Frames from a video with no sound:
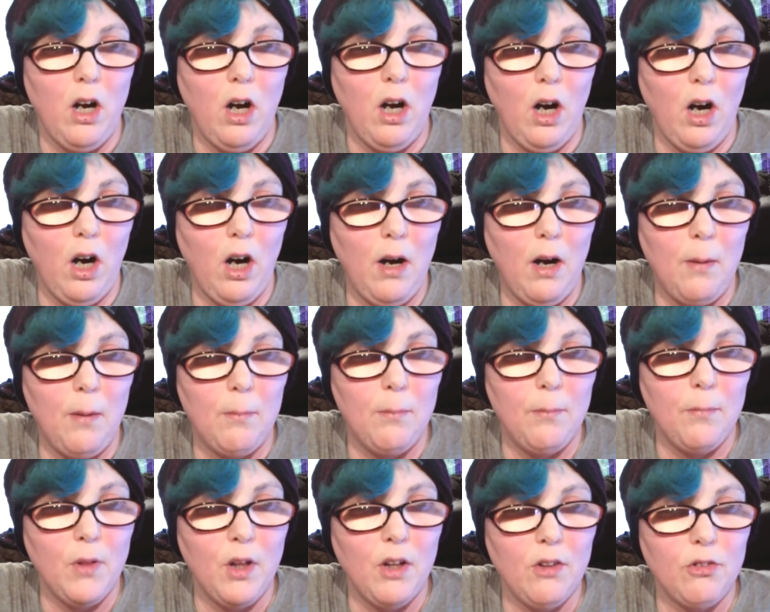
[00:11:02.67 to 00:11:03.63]

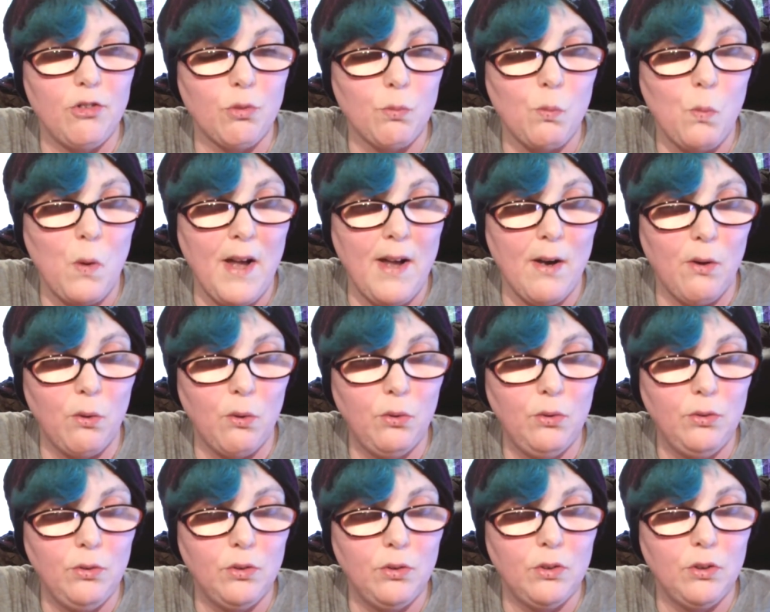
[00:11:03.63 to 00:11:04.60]
as
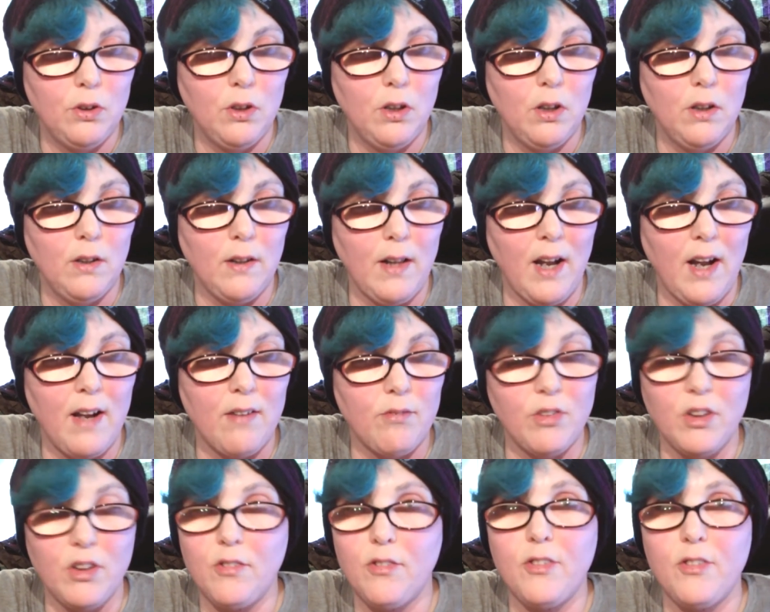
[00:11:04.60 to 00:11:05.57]
well. They have
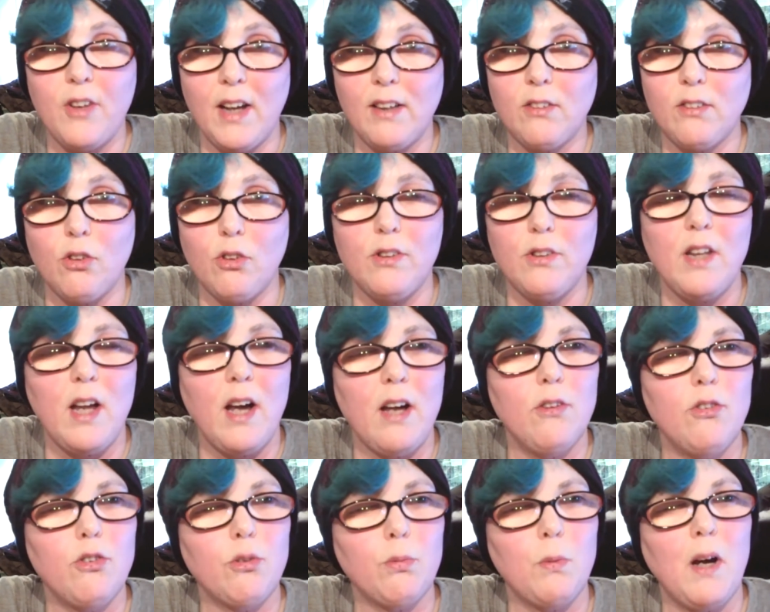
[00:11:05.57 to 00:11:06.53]
an effect on that
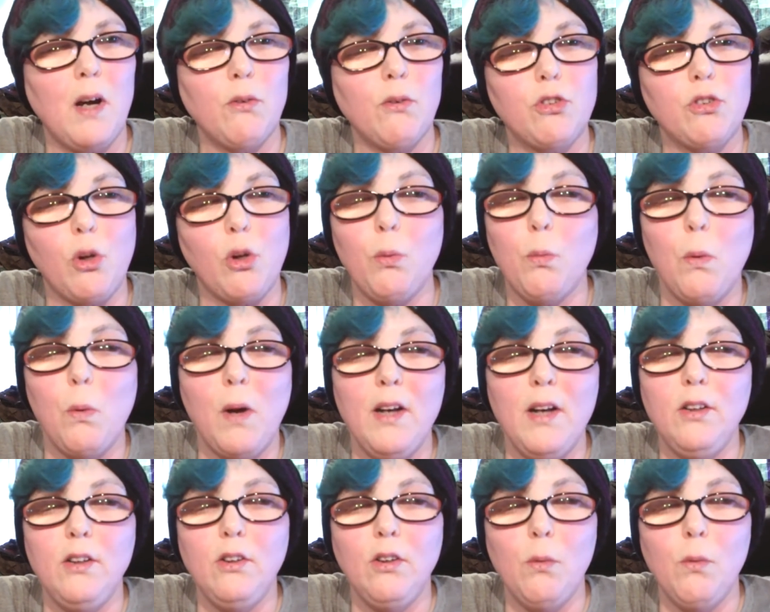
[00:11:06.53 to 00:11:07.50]
as well. So
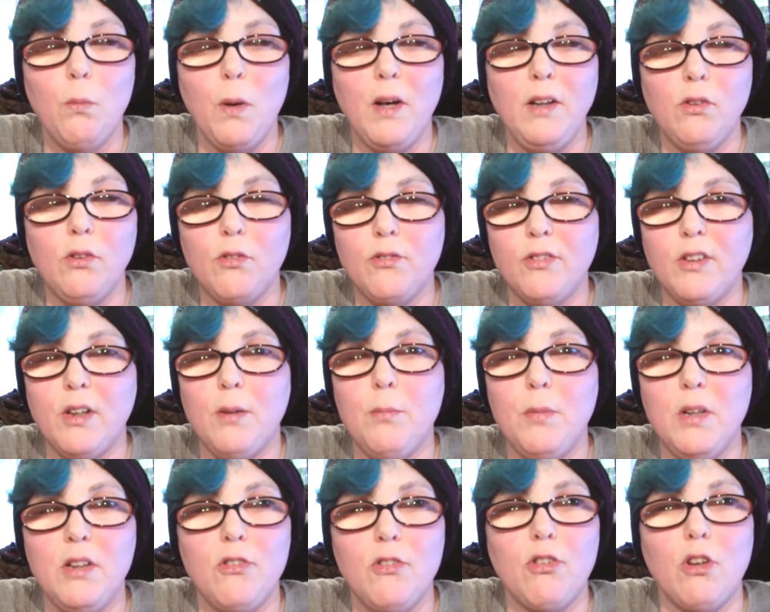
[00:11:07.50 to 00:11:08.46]
when your
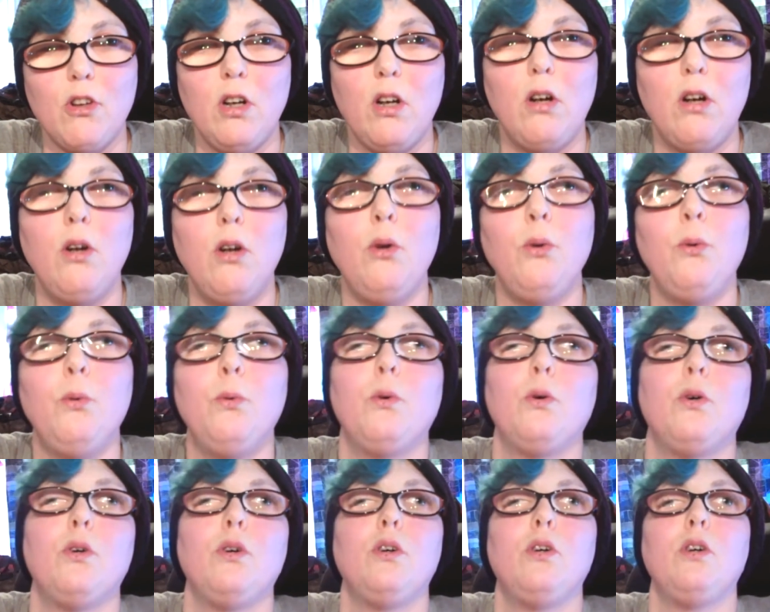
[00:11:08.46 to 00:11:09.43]
vitamins are low,
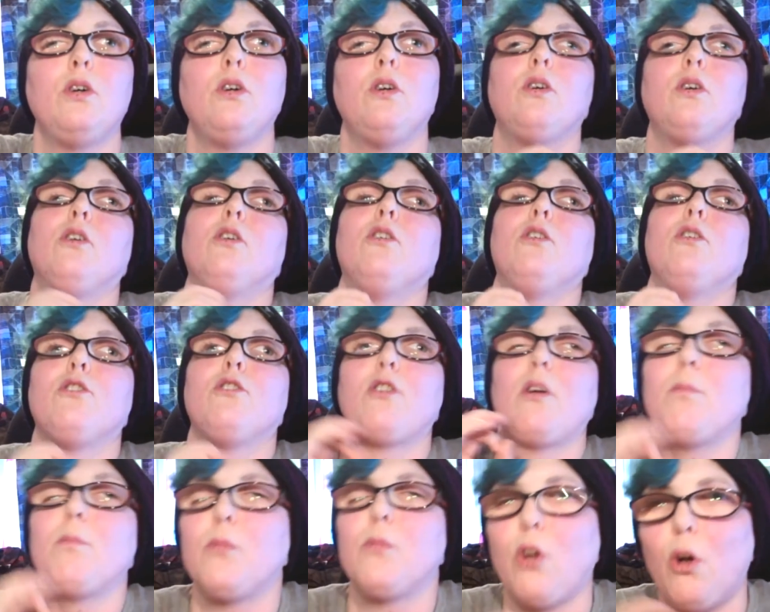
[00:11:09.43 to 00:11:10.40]

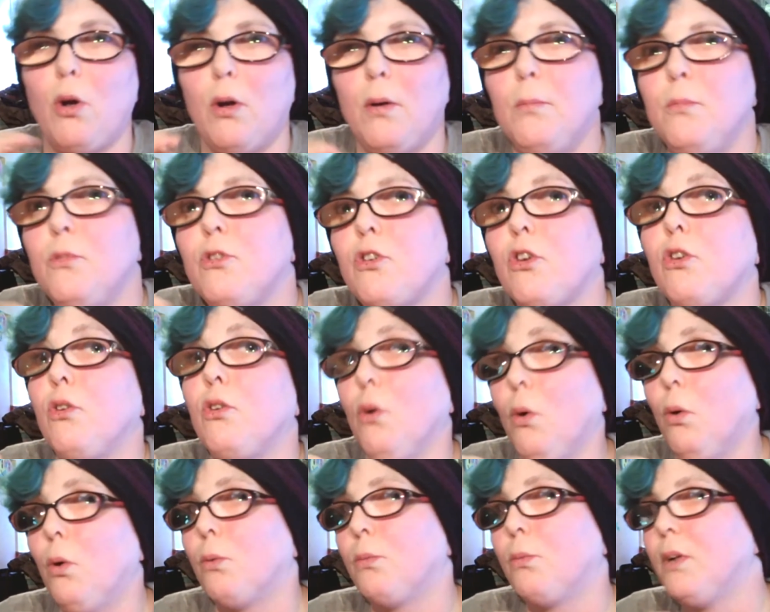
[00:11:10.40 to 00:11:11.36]
sometimes
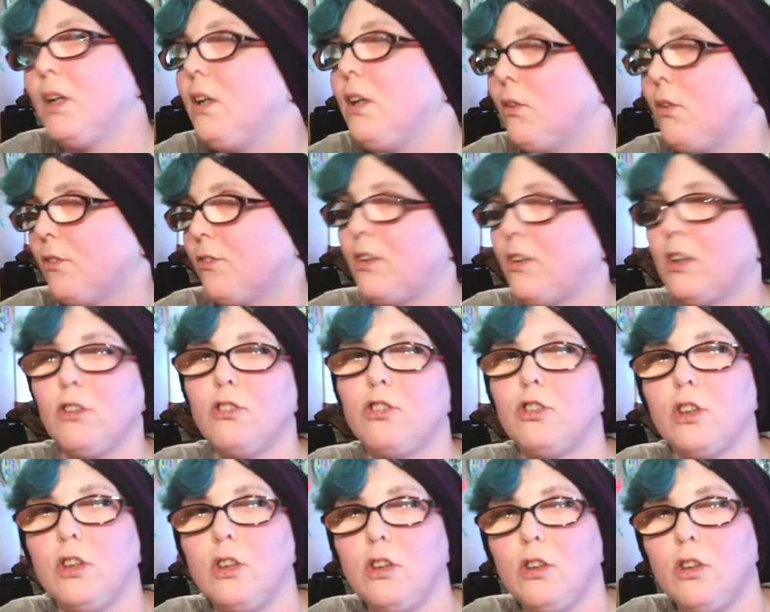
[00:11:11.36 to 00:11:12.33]
your renal
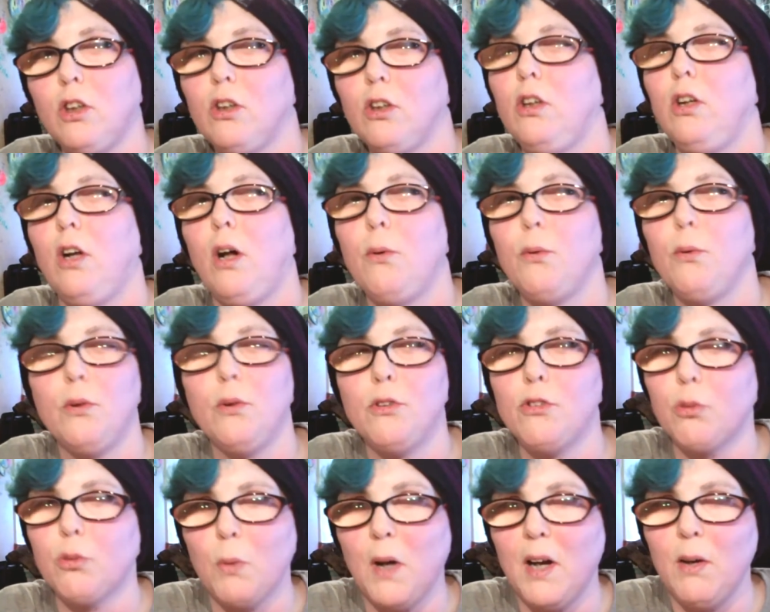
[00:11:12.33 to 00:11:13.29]
function can lower
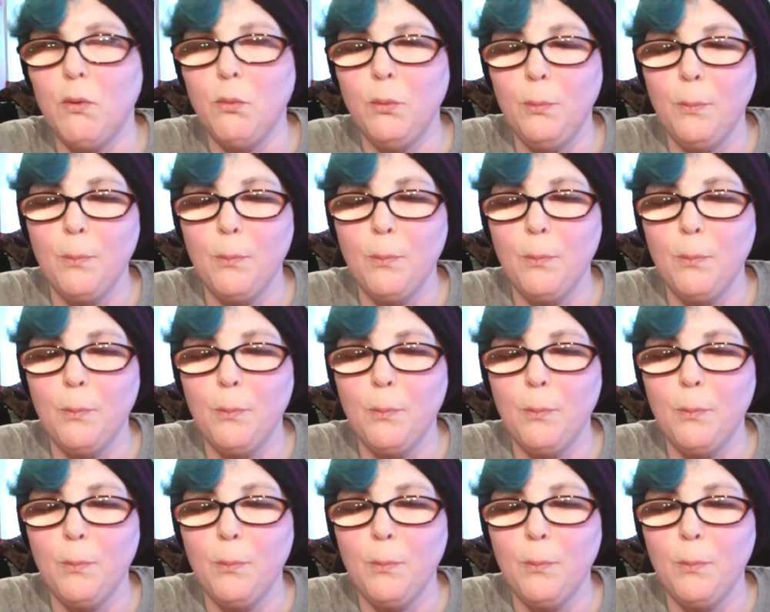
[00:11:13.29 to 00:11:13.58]
as well.